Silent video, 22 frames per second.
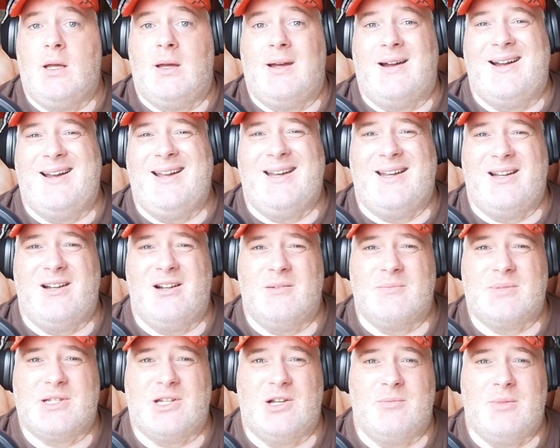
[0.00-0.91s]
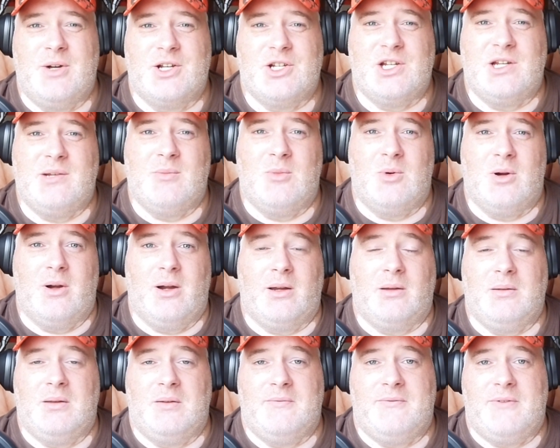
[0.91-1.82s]
I didn't hear him so much anymore.
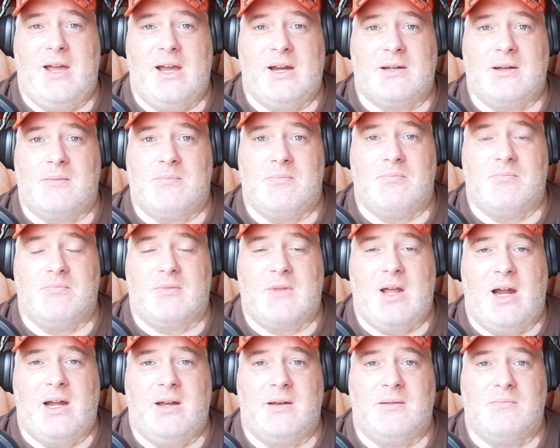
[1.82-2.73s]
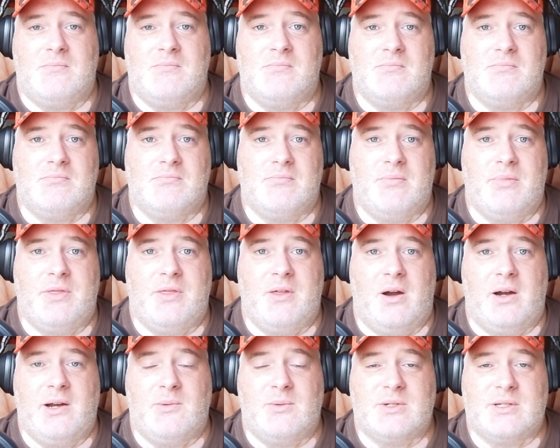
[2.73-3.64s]
In fact, I kind of
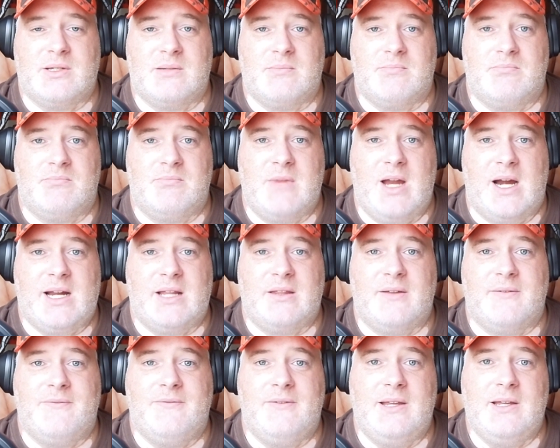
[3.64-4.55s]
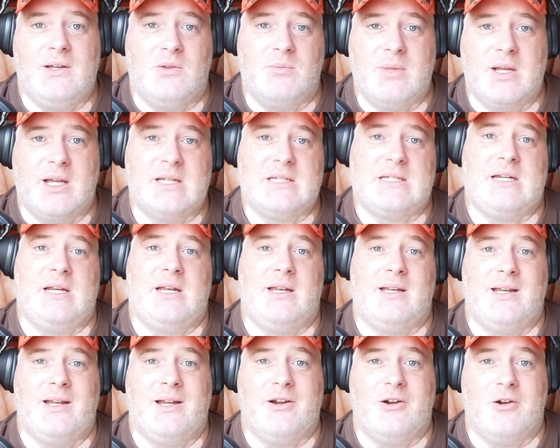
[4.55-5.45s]
thought he was not on the field because I
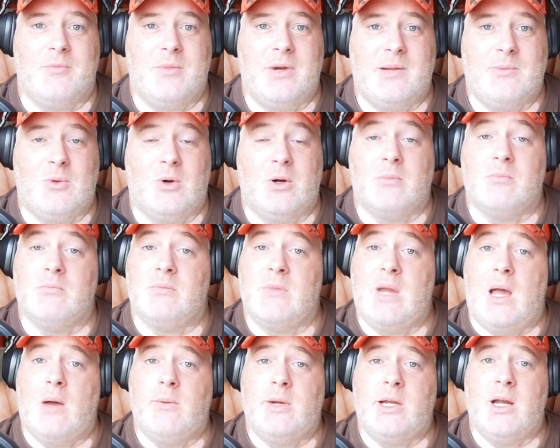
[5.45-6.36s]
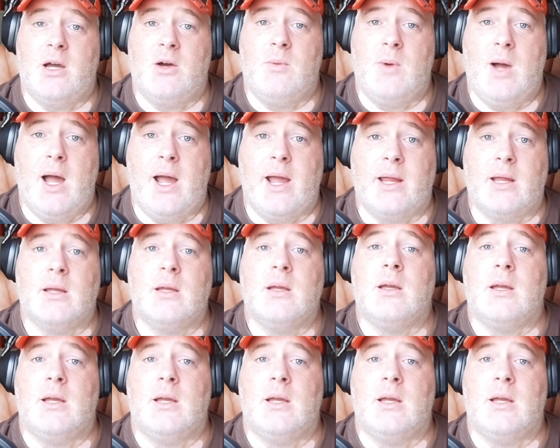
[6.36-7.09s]
didn't hear him anymore. Now we know why.